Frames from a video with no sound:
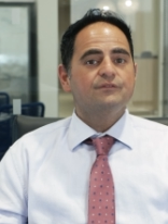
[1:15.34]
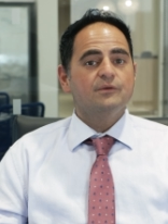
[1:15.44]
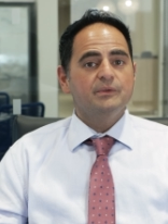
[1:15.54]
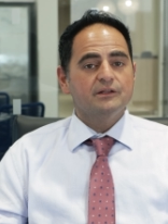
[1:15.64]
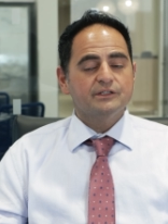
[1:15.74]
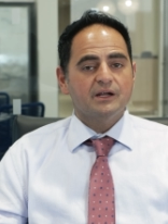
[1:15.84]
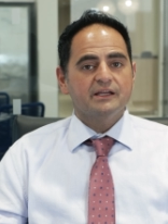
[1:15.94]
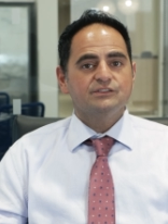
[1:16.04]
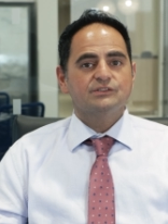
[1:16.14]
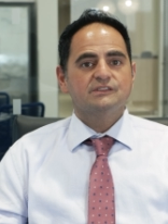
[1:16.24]

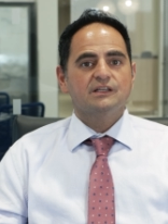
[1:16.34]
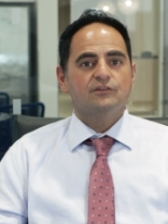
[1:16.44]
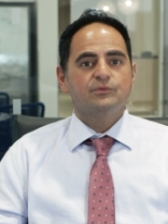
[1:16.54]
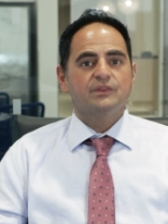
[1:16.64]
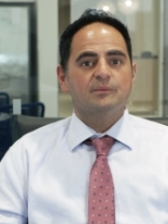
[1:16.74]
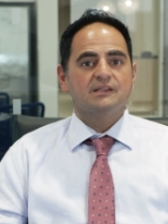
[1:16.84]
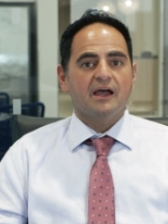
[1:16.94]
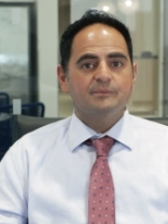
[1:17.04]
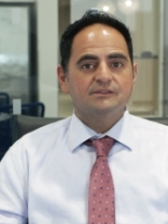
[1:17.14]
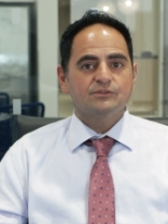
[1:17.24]
Familiarize yourself with the
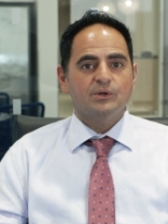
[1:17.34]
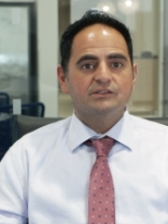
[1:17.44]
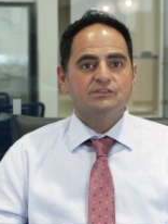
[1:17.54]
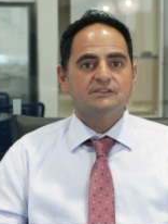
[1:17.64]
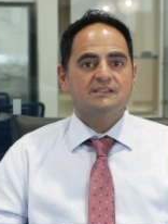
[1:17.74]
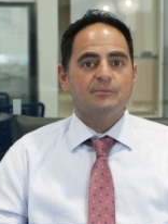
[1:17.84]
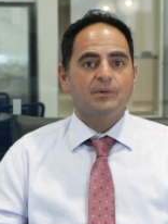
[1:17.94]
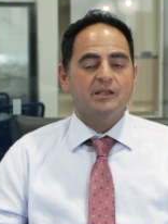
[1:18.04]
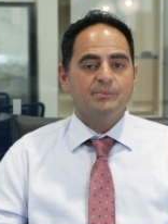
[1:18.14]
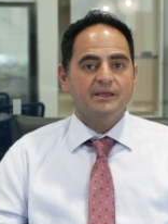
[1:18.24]
types of questions that
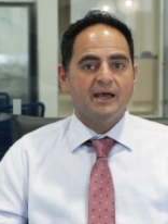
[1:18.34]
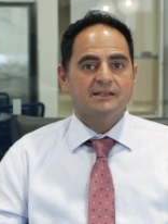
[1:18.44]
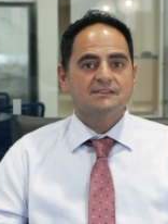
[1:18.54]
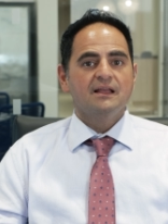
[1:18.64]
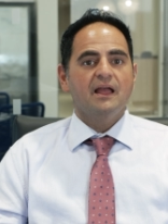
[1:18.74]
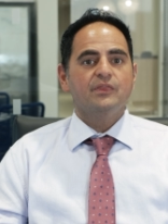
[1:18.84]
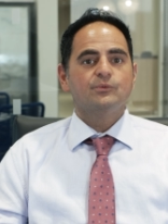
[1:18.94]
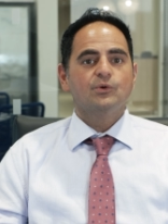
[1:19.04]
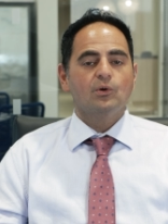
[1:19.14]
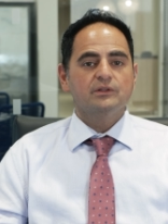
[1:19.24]
might be asked and the
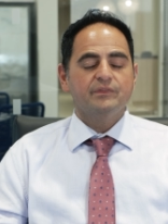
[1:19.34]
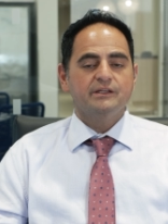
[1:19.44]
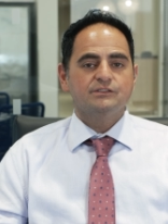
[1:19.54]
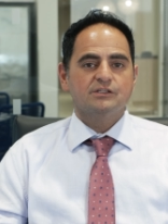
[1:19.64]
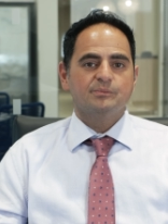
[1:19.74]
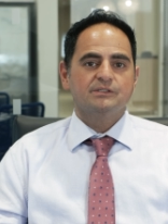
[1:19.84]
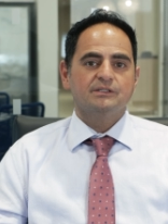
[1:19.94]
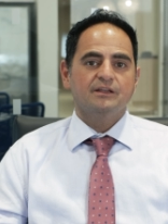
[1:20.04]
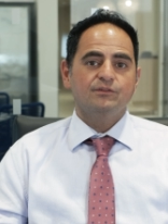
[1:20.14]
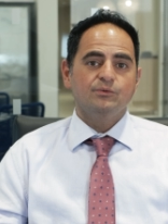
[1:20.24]
role of the
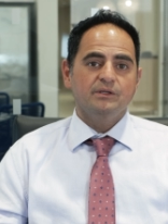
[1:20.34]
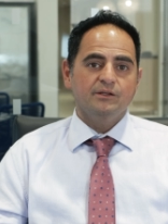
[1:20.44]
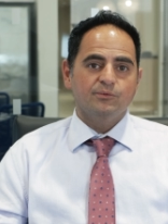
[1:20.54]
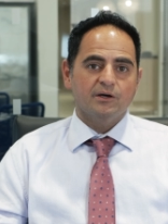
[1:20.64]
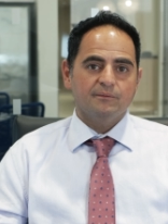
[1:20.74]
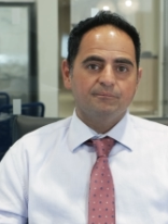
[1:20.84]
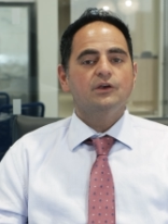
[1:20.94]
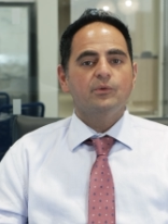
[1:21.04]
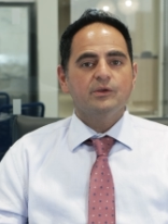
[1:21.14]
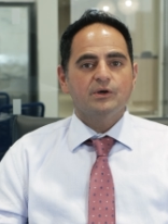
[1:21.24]
interpreter if you need one.
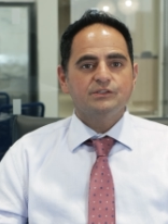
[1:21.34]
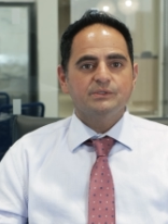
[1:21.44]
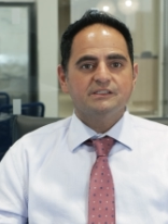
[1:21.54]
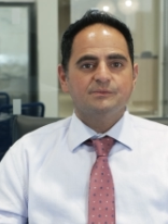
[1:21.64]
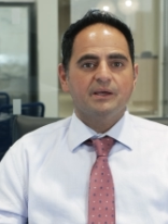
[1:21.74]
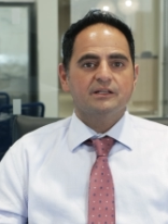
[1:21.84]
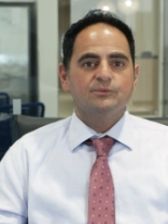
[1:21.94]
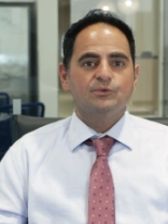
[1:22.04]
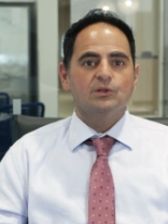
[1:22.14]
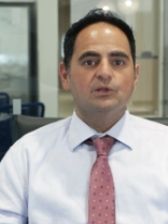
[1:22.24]
Knowing what to expect
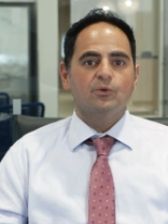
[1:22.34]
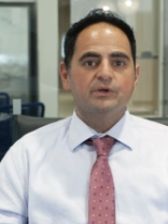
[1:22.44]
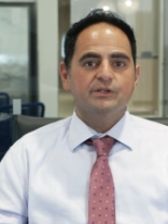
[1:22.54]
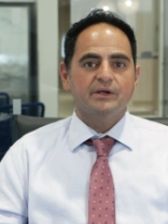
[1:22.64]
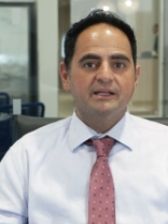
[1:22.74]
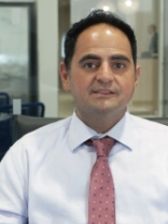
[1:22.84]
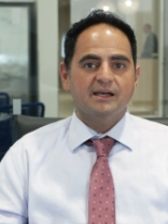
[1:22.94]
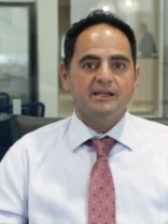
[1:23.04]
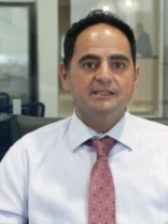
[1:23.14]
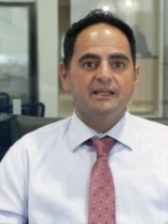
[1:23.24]
will lower your
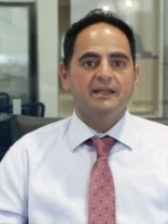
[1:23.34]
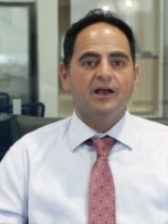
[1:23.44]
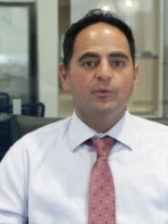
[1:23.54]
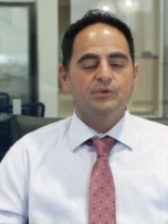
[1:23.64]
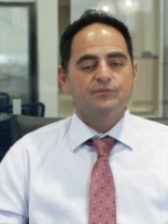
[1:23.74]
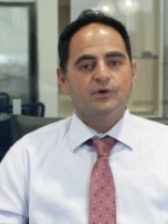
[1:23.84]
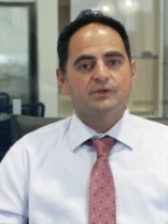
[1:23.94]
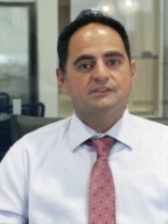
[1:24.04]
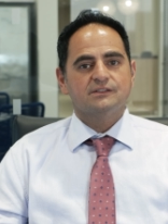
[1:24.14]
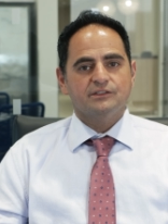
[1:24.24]
anxiety and help you
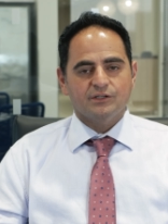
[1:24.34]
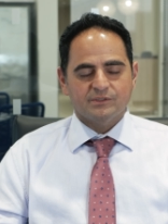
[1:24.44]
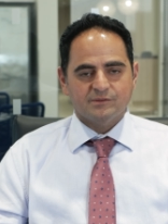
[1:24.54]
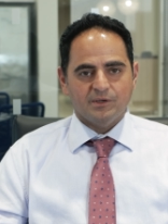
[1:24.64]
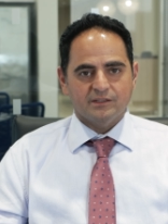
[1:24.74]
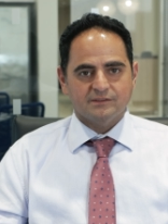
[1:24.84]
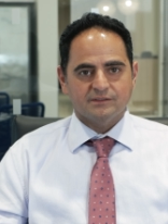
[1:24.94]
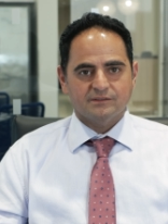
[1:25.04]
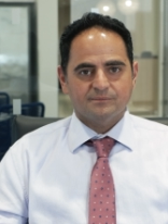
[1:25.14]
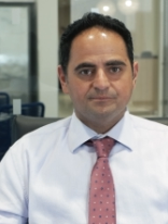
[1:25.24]
focus on your
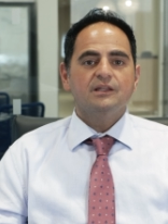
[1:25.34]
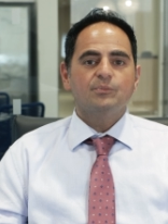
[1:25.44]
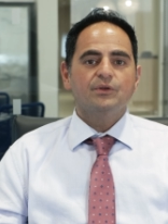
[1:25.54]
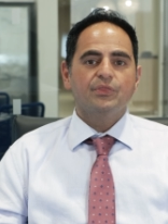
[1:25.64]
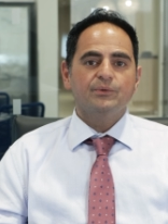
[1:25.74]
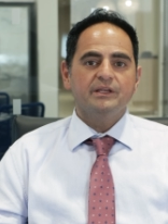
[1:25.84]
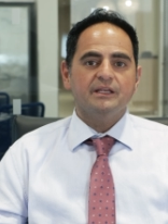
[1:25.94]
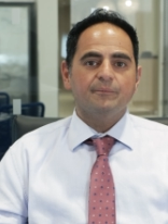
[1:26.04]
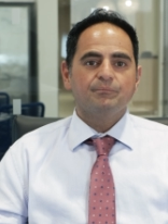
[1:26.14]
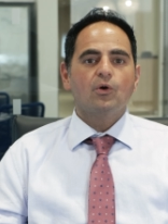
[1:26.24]
responses. Number
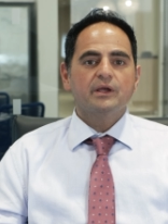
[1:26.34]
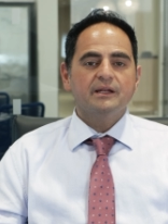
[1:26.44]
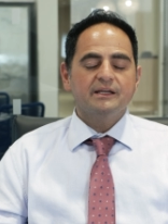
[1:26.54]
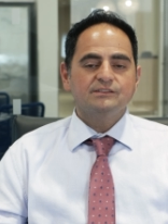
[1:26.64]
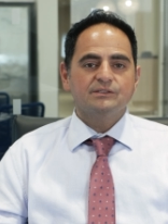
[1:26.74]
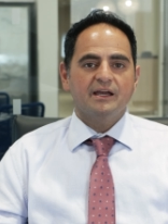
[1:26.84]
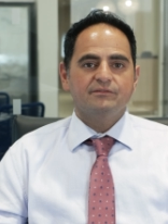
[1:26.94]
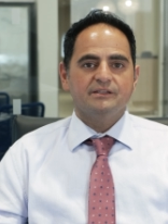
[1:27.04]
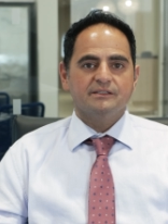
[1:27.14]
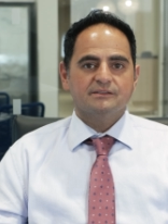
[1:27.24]
3, organize your
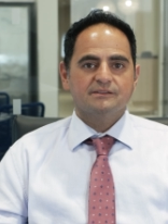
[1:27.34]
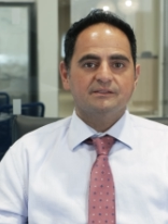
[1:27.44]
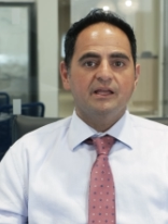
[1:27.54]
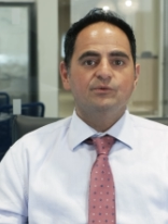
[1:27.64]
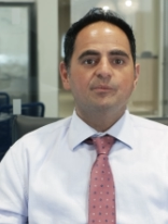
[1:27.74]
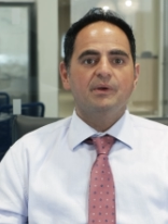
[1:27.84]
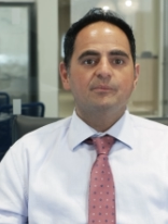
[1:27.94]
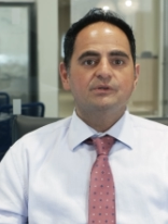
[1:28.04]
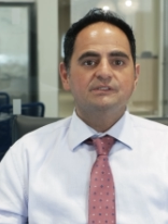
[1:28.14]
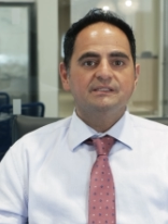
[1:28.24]
evidence, and
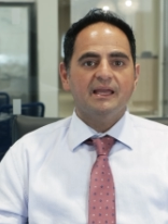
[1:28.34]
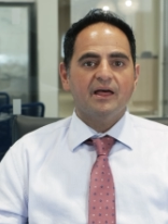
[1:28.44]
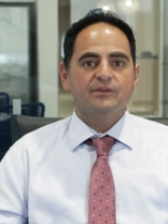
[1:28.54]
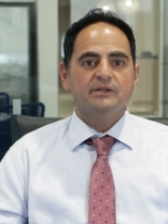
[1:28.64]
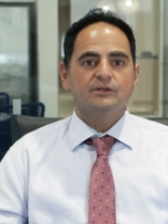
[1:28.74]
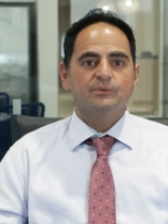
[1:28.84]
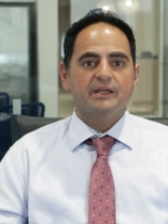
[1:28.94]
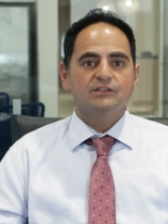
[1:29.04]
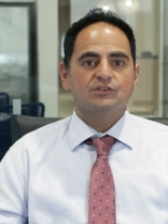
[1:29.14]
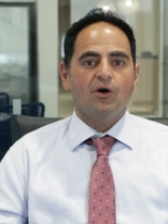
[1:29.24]
remember to gather and
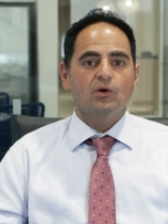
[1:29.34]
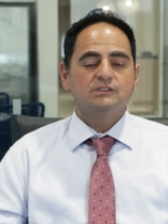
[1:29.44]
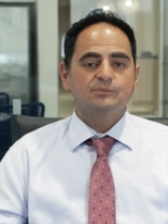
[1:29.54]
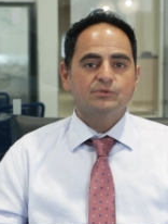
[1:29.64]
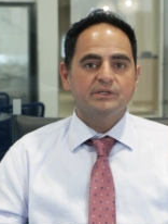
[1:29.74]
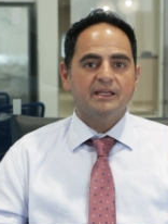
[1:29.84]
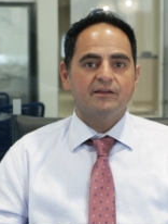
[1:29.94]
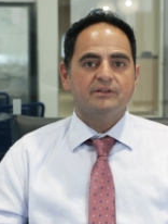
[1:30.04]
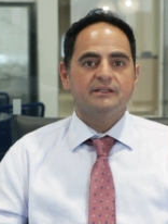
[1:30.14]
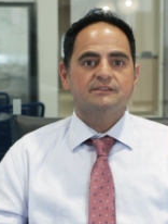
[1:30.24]
arrange all supporting
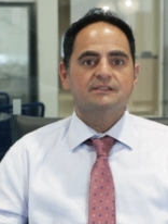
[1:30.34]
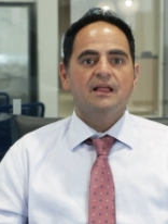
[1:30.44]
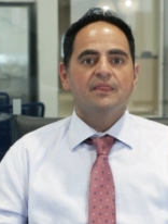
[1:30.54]
evidence